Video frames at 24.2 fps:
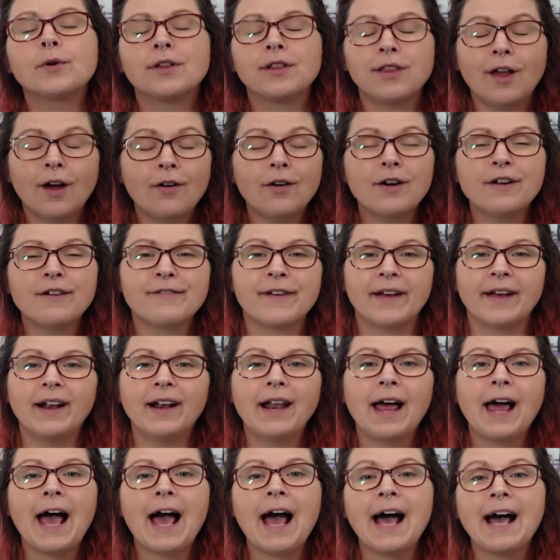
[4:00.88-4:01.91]

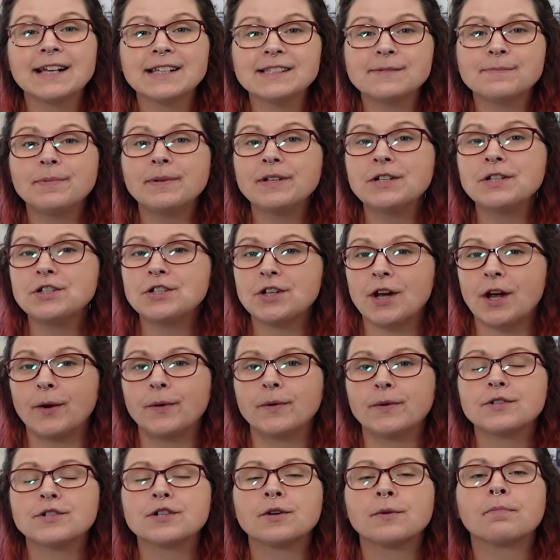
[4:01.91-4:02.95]
chlorophyll has been
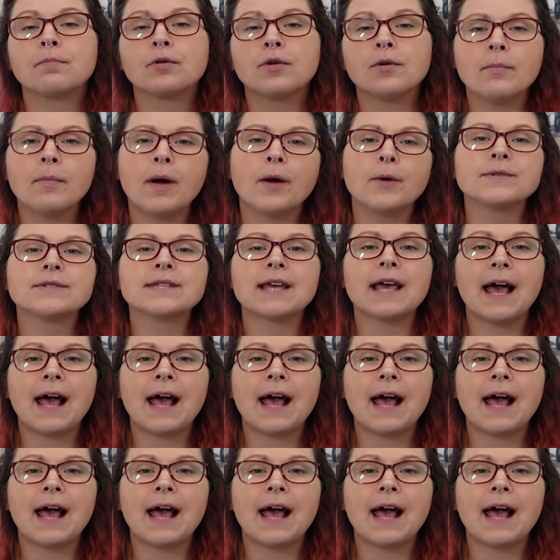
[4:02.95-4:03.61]
shown to promote